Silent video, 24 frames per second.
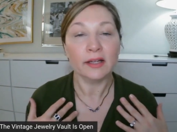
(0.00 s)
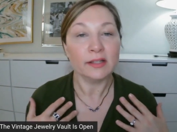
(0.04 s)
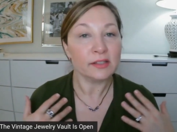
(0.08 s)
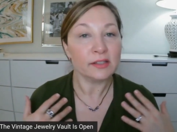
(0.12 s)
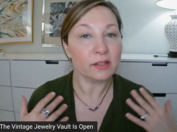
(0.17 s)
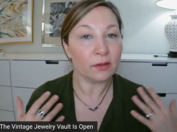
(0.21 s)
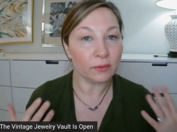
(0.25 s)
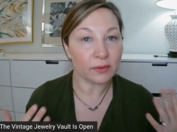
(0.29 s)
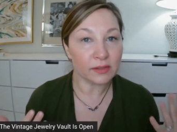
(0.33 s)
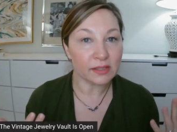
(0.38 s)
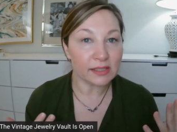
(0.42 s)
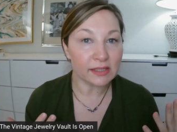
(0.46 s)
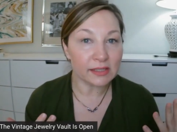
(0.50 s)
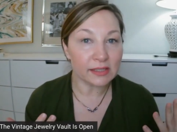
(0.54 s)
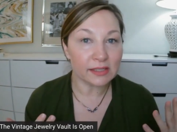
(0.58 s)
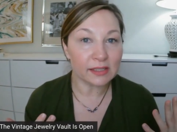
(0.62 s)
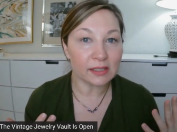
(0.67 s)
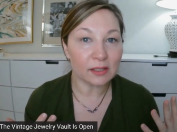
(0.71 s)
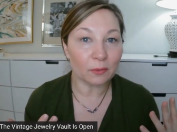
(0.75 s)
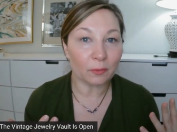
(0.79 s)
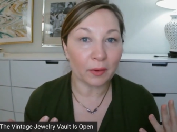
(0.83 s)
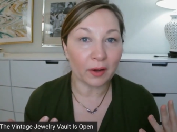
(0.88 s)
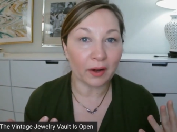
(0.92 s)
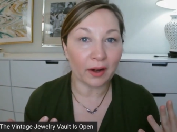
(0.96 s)
So it's easy
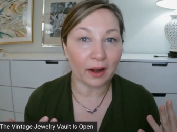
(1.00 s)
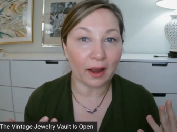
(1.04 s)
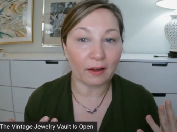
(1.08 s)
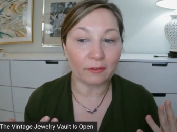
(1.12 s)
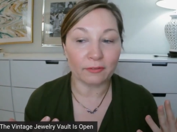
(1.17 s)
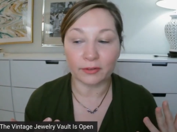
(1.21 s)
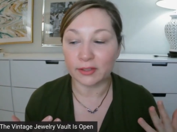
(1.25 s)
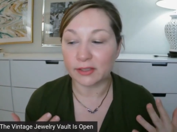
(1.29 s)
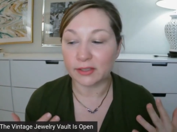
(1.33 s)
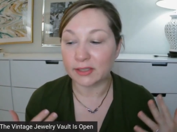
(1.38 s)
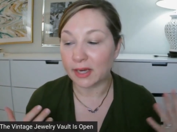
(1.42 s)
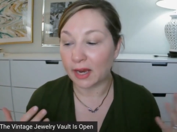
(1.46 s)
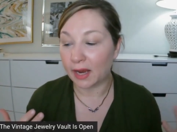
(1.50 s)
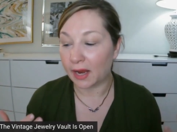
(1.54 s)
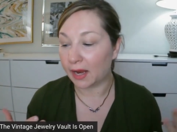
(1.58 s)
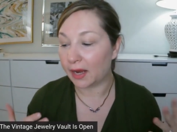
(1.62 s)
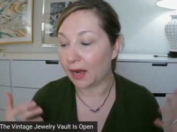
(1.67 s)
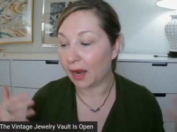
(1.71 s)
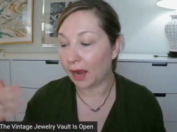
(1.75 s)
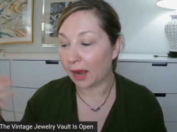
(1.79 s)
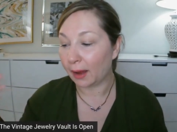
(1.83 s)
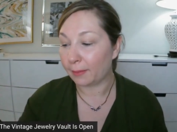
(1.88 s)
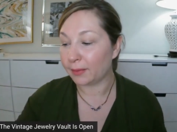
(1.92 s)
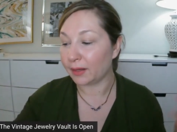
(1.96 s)
to wear every
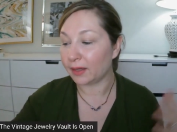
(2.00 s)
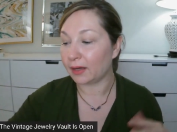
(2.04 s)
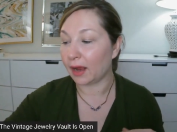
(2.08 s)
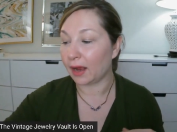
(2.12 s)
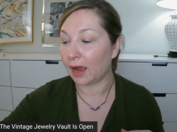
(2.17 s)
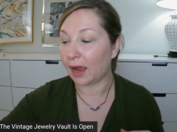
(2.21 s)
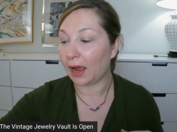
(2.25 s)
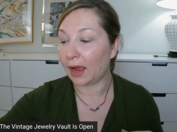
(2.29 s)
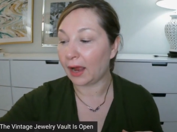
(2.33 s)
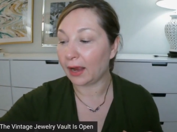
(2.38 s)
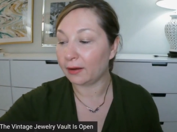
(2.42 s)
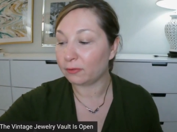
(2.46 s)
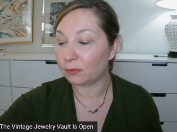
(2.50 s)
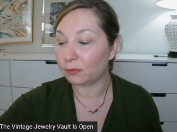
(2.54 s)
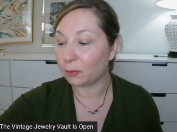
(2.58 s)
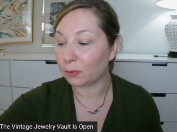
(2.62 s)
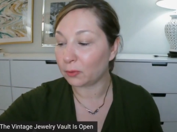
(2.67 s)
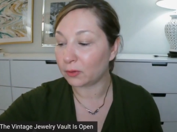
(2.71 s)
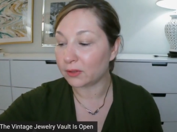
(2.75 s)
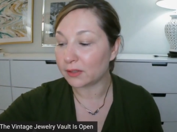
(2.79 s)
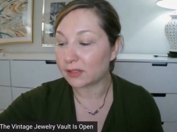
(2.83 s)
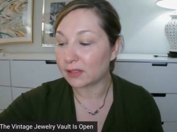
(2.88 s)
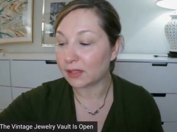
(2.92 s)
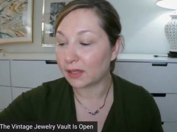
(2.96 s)
day. I mean, I of
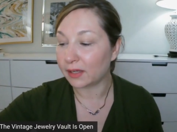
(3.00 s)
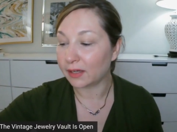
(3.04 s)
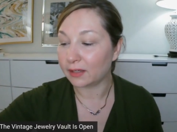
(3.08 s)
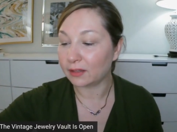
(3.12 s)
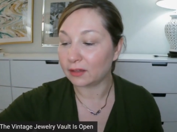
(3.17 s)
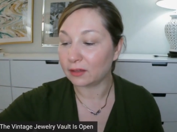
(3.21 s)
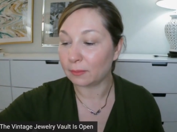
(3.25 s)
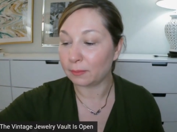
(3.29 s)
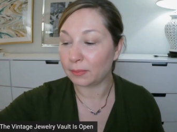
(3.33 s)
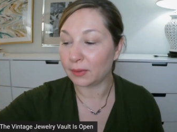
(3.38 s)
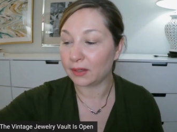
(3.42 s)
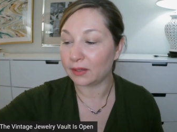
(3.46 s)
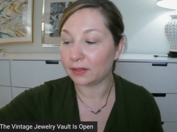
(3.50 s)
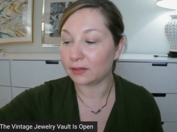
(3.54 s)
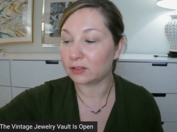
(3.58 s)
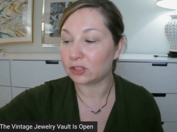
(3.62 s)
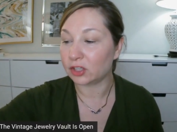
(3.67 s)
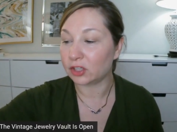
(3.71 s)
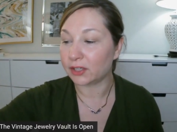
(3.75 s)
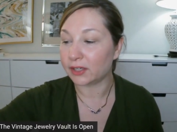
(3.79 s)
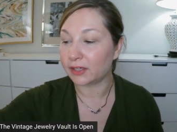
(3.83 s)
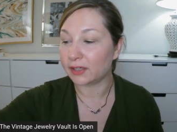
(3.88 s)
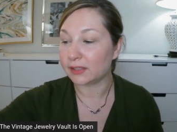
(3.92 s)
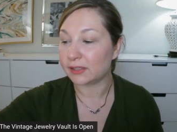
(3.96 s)
course like like the big
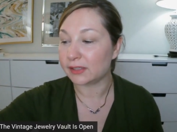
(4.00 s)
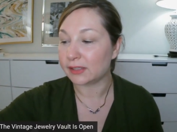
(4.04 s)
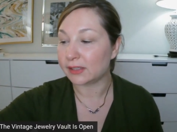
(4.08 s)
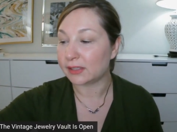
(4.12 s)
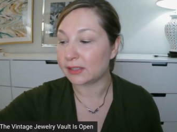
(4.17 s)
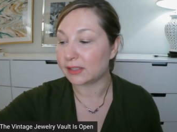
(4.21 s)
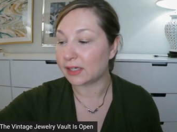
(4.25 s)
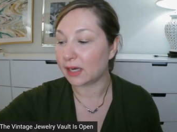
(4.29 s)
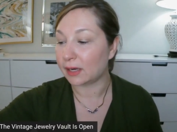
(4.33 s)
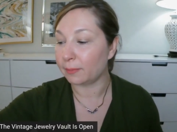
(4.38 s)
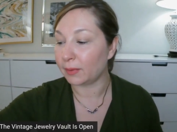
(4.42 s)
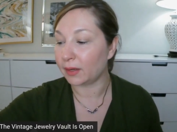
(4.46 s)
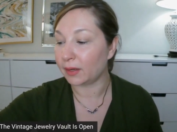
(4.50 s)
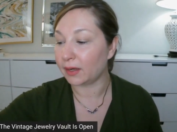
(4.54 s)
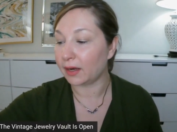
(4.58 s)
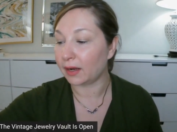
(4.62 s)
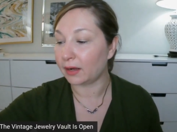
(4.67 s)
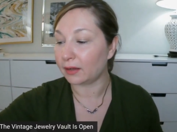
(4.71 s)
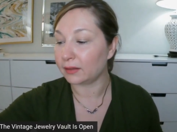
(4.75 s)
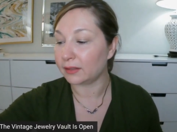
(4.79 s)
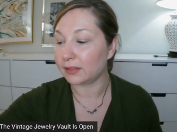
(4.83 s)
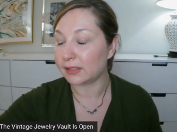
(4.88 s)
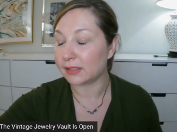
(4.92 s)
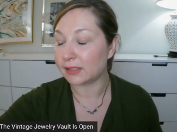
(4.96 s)
gigantic statement
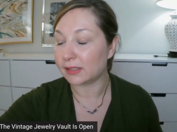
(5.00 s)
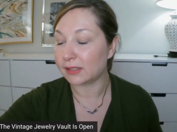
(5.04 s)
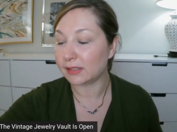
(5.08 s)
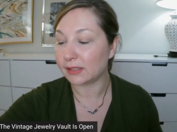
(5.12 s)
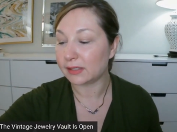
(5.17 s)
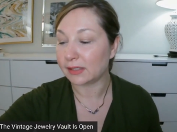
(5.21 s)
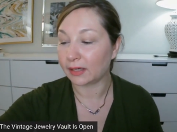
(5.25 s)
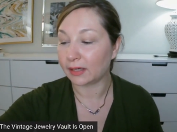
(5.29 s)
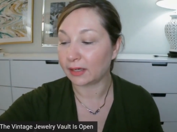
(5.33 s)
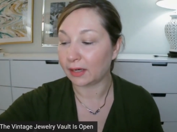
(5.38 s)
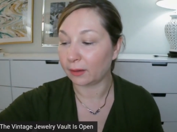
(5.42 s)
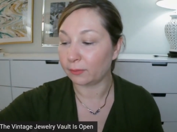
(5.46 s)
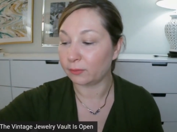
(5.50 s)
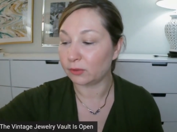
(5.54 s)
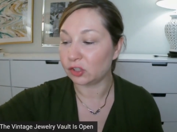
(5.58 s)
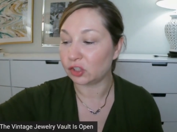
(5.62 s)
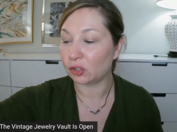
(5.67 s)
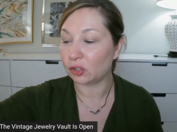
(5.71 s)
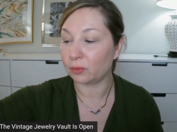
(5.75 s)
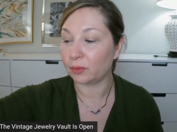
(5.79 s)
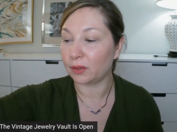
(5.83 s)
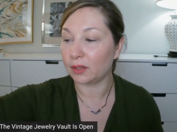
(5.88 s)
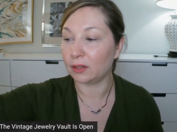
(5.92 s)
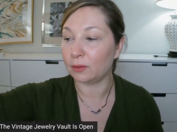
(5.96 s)
necklaces like I was
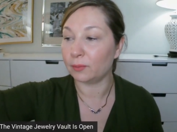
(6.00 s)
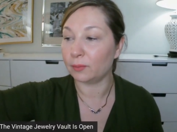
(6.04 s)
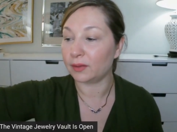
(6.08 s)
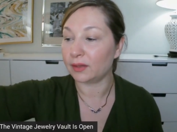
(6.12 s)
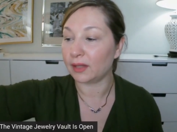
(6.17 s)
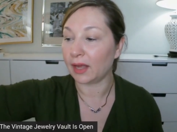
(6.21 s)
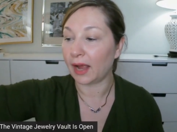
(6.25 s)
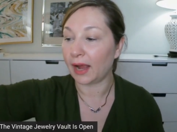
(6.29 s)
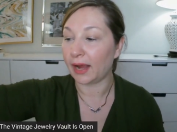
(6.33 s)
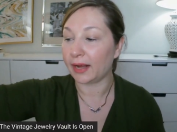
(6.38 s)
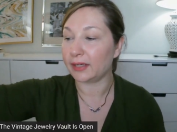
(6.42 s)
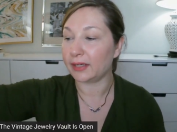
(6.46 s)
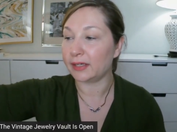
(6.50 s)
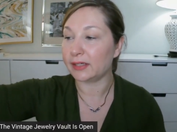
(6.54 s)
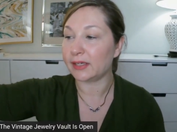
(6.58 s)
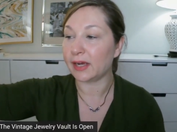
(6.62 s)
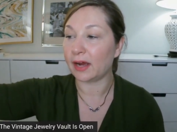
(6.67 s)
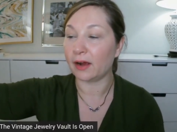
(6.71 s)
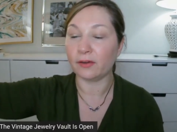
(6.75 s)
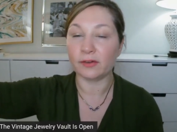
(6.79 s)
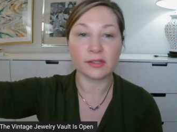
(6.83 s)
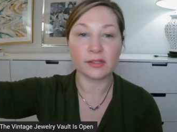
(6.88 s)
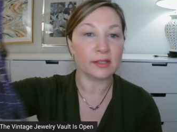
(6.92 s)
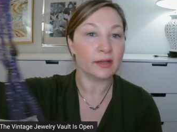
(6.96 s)
showing you with the Heidi
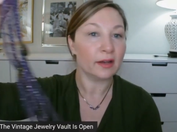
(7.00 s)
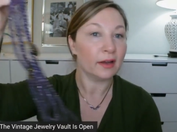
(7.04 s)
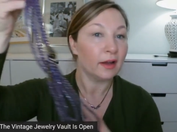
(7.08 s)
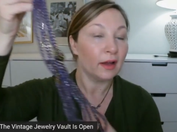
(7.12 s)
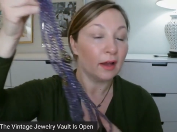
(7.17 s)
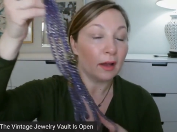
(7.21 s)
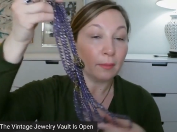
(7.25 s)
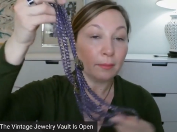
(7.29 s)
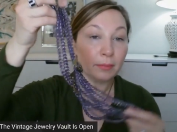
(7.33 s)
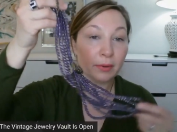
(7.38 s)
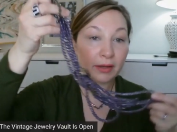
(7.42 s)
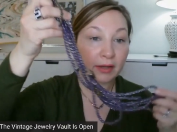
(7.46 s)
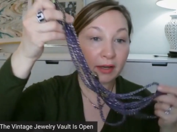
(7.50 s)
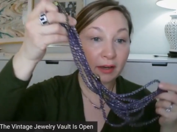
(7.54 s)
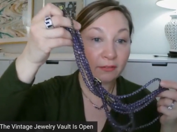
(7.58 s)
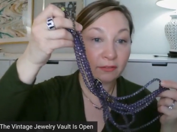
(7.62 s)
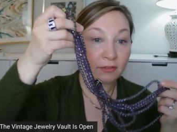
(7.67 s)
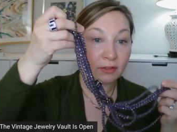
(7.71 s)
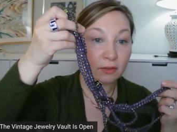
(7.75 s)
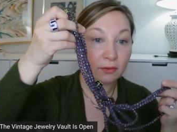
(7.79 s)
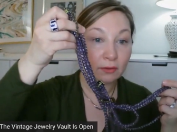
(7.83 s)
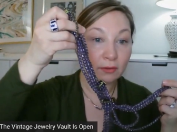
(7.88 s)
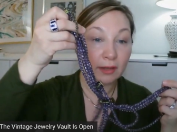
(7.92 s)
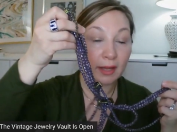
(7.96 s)
Daus. But if
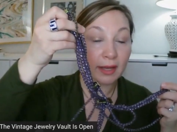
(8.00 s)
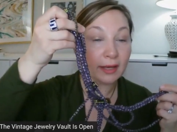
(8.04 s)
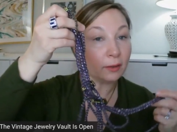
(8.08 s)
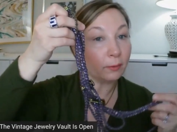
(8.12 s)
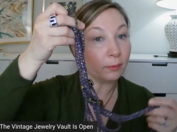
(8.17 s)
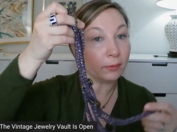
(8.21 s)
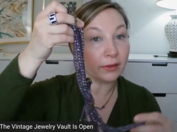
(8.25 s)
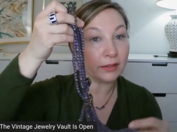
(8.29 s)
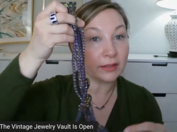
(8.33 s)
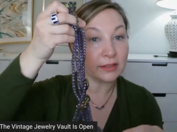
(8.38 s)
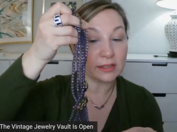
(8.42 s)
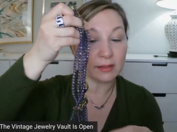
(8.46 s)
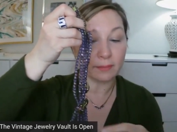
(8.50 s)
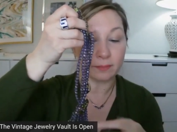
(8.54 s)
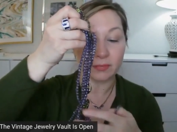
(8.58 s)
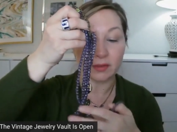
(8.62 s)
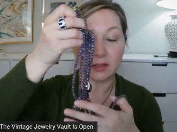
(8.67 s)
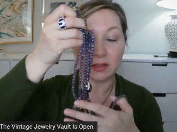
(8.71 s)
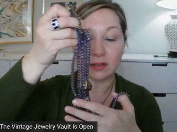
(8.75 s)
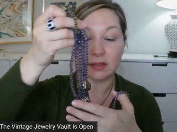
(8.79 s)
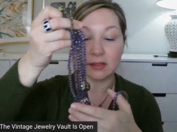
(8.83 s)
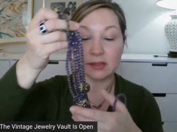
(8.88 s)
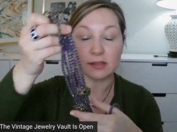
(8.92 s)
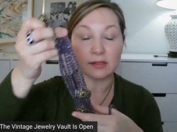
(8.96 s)
you like wearing
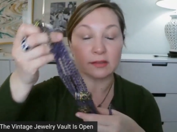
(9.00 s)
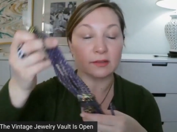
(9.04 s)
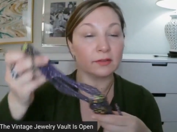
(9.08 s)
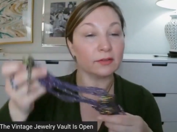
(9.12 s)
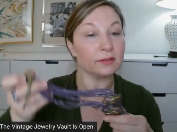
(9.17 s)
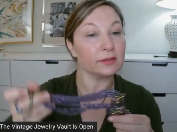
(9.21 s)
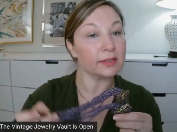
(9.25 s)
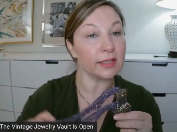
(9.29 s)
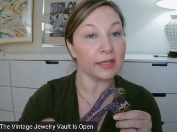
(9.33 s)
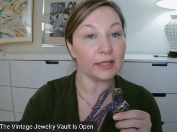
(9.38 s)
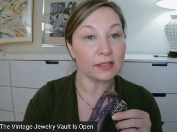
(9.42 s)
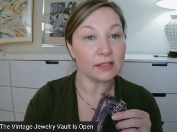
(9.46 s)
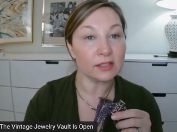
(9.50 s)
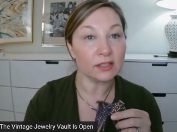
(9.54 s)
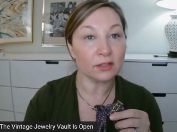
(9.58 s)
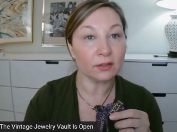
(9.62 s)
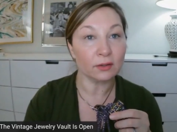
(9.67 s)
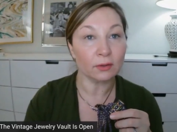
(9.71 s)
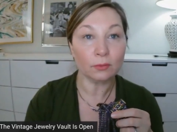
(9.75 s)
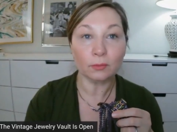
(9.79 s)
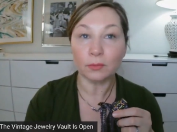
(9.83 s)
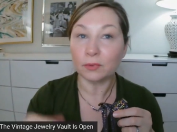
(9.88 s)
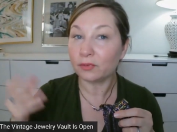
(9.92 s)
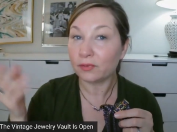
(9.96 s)
something that's a little
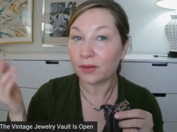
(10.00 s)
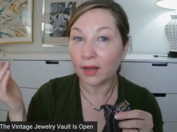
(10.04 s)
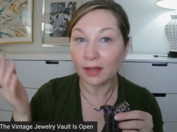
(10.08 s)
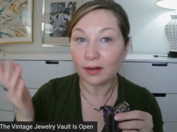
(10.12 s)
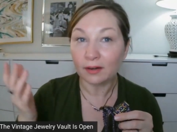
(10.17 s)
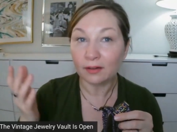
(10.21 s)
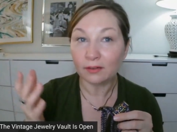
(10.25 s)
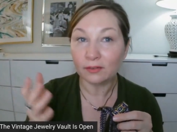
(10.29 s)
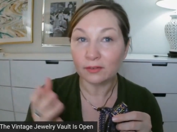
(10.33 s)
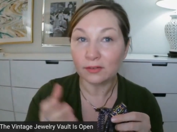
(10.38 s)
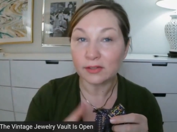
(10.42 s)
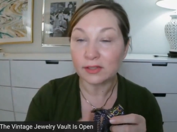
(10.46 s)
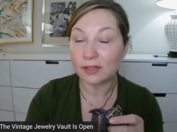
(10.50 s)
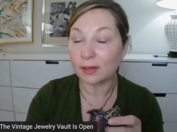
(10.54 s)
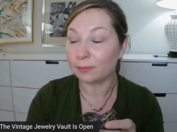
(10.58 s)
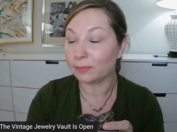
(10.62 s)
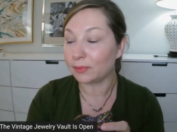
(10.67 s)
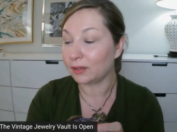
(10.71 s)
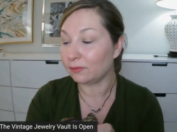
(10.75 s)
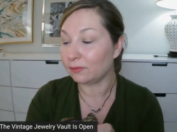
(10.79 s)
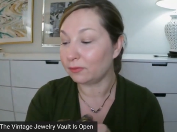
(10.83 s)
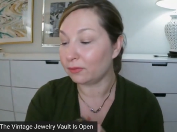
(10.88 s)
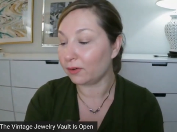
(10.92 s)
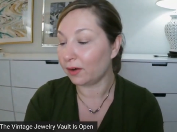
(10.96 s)
daintier, we've got a little
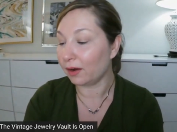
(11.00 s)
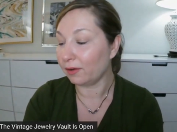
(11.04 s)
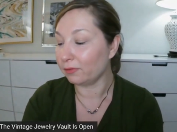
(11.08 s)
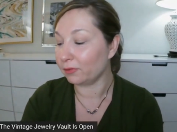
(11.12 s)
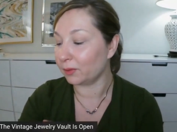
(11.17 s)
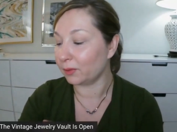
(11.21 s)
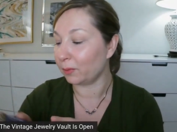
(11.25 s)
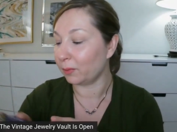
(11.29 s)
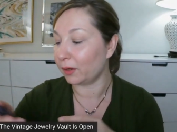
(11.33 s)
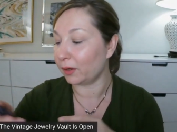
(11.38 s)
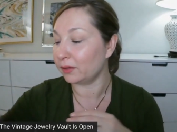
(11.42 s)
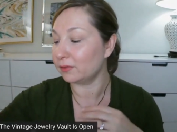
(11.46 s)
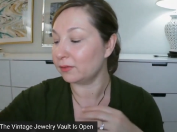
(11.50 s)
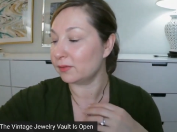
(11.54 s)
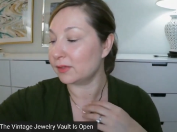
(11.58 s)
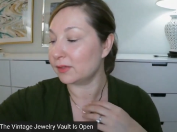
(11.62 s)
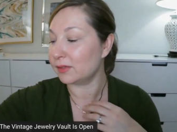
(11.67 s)
something for everyone.